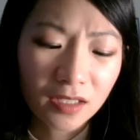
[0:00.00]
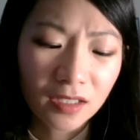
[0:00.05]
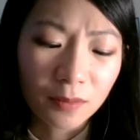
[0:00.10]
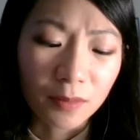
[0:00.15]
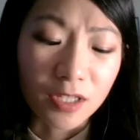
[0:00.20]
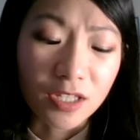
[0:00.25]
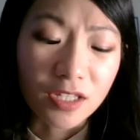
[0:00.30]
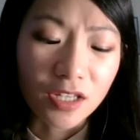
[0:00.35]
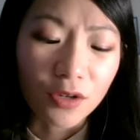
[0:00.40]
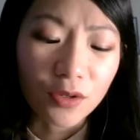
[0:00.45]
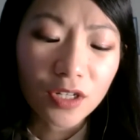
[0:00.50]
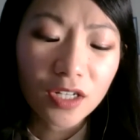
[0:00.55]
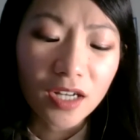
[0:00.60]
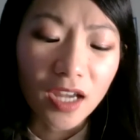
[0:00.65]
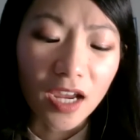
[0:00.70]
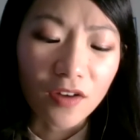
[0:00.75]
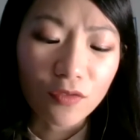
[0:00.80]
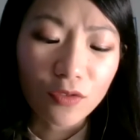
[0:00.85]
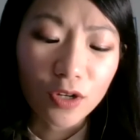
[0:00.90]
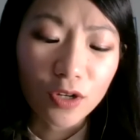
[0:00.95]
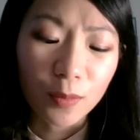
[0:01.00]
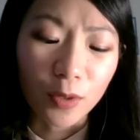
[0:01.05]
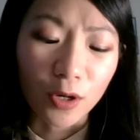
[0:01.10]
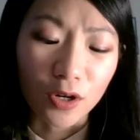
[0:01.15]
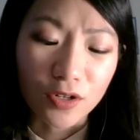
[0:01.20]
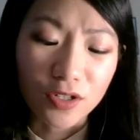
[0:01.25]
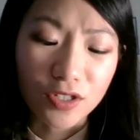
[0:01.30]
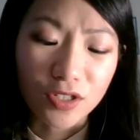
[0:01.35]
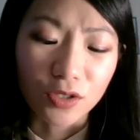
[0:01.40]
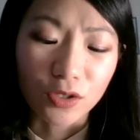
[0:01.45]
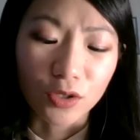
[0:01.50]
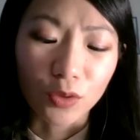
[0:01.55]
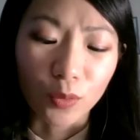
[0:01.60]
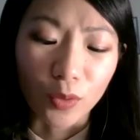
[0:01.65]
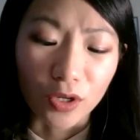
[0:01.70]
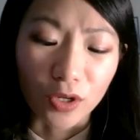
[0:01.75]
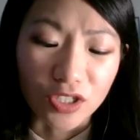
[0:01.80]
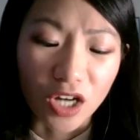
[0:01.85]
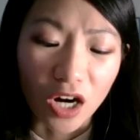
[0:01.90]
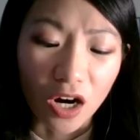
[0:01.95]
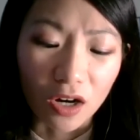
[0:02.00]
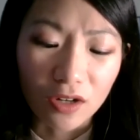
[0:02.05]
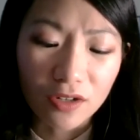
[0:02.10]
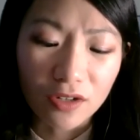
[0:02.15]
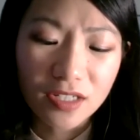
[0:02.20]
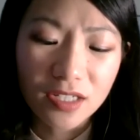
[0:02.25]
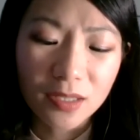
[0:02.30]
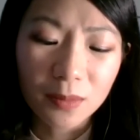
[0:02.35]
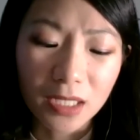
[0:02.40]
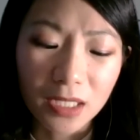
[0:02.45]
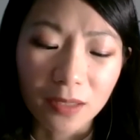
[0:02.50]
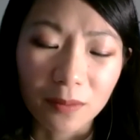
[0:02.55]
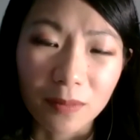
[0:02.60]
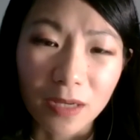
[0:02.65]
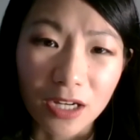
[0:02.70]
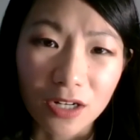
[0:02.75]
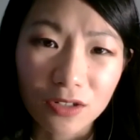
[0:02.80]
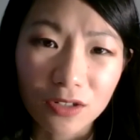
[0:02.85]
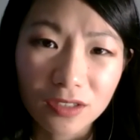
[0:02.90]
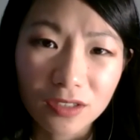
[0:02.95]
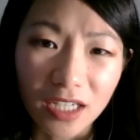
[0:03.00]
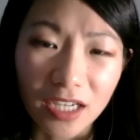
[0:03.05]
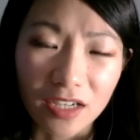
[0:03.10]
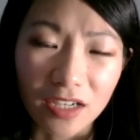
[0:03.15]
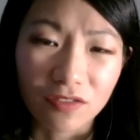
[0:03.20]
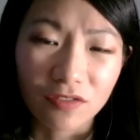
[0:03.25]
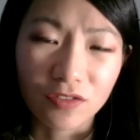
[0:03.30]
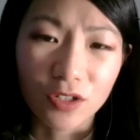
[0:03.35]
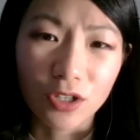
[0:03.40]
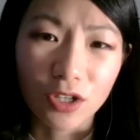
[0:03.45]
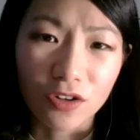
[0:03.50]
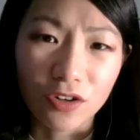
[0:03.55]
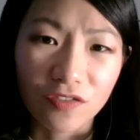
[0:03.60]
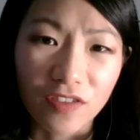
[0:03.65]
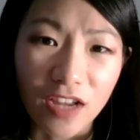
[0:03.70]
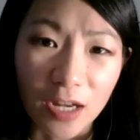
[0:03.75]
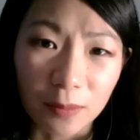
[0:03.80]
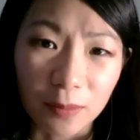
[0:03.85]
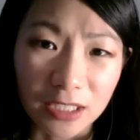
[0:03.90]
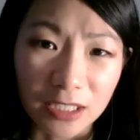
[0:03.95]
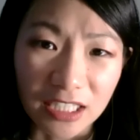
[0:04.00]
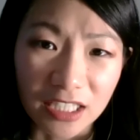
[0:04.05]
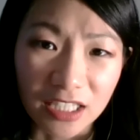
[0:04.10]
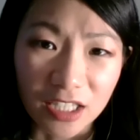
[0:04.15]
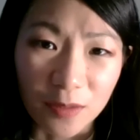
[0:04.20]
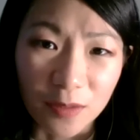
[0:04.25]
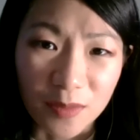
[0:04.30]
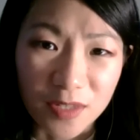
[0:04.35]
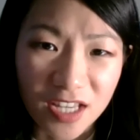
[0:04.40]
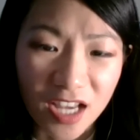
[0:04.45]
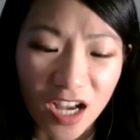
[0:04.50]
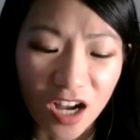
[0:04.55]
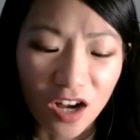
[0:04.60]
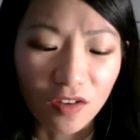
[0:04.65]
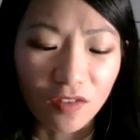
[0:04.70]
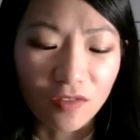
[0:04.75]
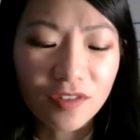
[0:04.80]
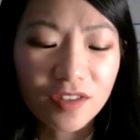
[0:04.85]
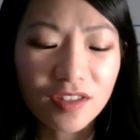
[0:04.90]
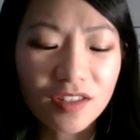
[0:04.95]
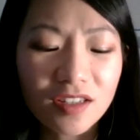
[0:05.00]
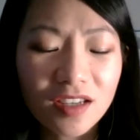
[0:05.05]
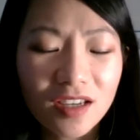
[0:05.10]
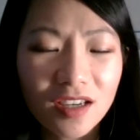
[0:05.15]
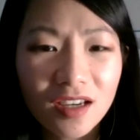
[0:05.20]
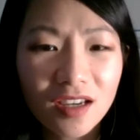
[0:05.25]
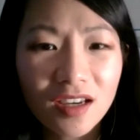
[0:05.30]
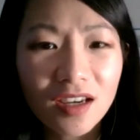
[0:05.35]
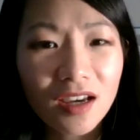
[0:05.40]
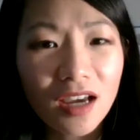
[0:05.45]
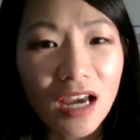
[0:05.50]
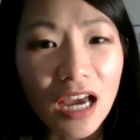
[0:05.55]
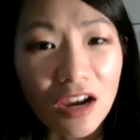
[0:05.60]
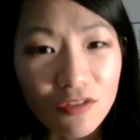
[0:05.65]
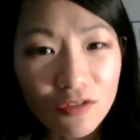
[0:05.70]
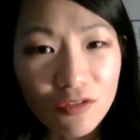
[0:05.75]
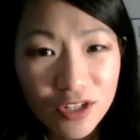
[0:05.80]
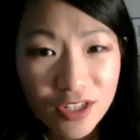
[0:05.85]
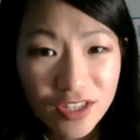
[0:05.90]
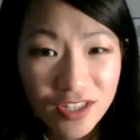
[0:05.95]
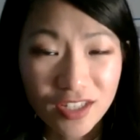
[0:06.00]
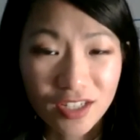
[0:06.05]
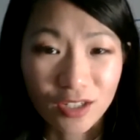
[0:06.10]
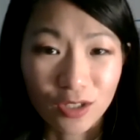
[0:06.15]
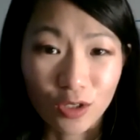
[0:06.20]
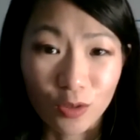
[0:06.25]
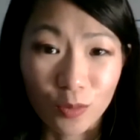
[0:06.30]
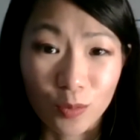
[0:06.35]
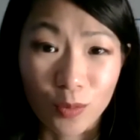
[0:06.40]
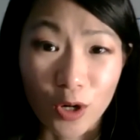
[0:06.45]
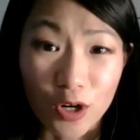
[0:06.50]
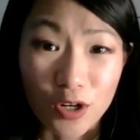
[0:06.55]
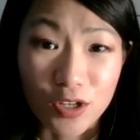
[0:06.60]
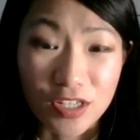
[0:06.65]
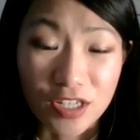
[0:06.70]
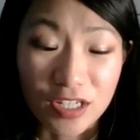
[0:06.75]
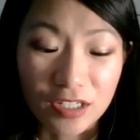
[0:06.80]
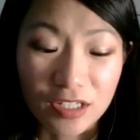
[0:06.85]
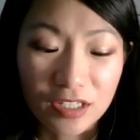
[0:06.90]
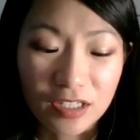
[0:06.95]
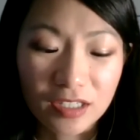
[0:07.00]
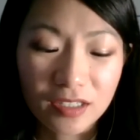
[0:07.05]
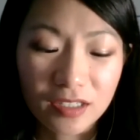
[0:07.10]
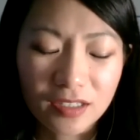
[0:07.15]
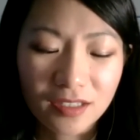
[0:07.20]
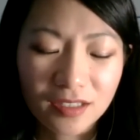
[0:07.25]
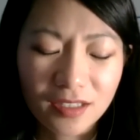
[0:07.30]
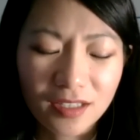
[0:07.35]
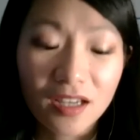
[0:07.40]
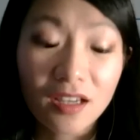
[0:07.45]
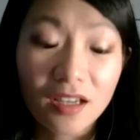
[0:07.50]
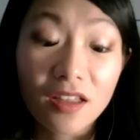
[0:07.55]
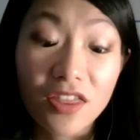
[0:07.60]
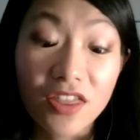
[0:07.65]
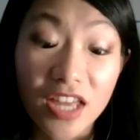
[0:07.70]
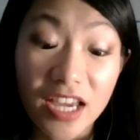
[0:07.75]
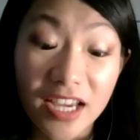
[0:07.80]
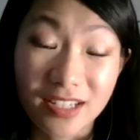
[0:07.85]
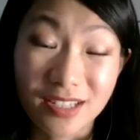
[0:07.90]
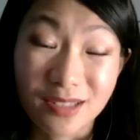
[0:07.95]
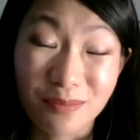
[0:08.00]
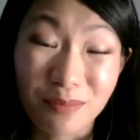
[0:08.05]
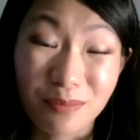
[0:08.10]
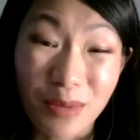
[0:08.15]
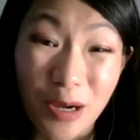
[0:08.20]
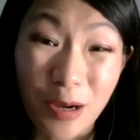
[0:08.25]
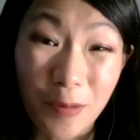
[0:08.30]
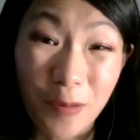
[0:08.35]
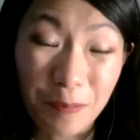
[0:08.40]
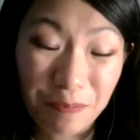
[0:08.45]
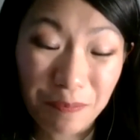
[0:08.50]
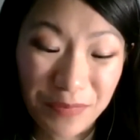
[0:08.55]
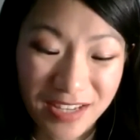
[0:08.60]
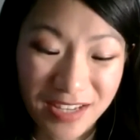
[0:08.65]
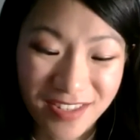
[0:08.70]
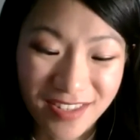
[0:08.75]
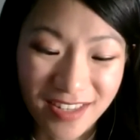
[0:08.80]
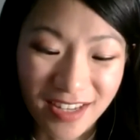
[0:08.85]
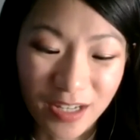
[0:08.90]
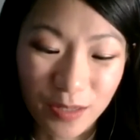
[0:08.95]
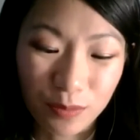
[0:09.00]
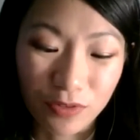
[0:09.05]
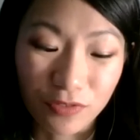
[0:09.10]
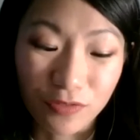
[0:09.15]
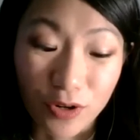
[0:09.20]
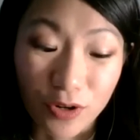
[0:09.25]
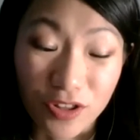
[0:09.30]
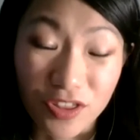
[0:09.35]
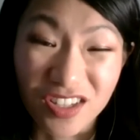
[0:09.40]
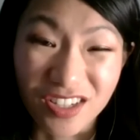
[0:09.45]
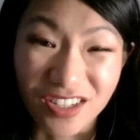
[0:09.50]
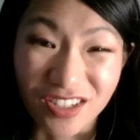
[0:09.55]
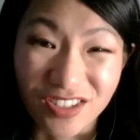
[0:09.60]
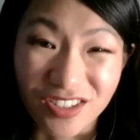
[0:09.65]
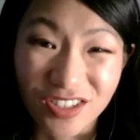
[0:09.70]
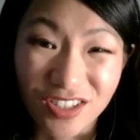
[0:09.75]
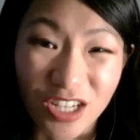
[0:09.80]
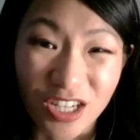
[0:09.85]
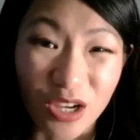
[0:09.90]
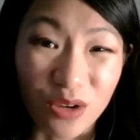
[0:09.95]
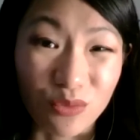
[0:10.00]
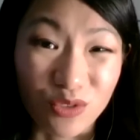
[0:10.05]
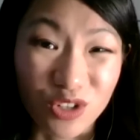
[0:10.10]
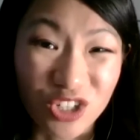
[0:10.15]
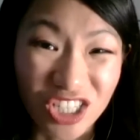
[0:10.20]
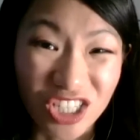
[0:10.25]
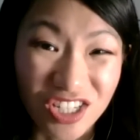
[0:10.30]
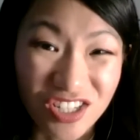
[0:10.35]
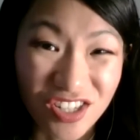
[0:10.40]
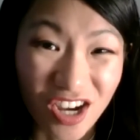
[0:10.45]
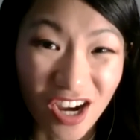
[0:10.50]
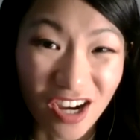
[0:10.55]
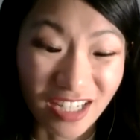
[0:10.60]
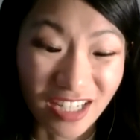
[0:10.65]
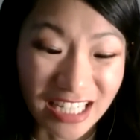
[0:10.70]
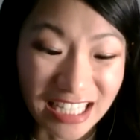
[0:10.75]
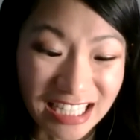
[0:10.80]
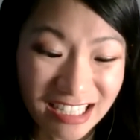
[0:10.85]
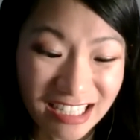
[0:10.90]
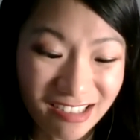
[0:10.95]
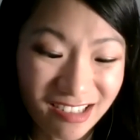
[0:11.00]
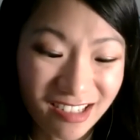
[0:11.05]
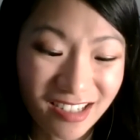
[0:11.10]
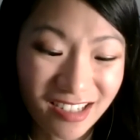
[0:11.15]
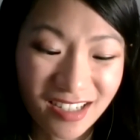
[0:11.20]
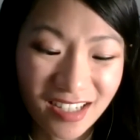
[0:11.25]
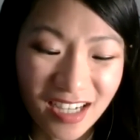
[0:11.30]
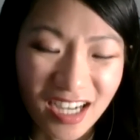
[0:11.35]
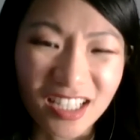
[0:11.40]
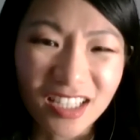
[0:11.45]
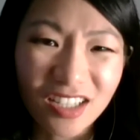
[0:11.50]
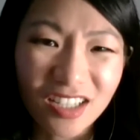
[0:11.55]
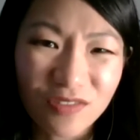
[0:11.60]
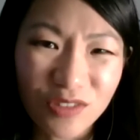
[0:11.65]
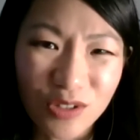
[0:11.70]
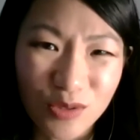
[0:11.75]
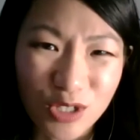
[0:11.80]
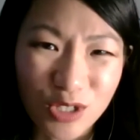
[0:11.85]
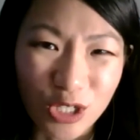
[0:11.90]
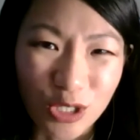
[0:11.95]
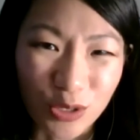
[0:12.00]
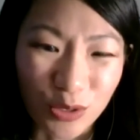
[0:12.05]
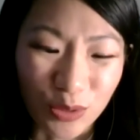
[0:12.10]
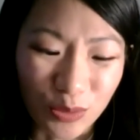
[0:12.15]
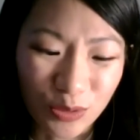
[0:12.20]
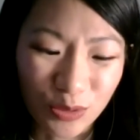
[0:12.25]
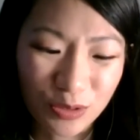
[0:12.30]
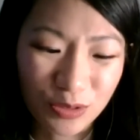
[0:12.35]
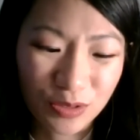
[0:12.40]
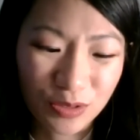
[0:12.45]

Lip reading: But so did every person who worked hard to make a better life for their family and themselves. Every single person. Thanks, Mom," I said before things could get really soggy. "I love you too."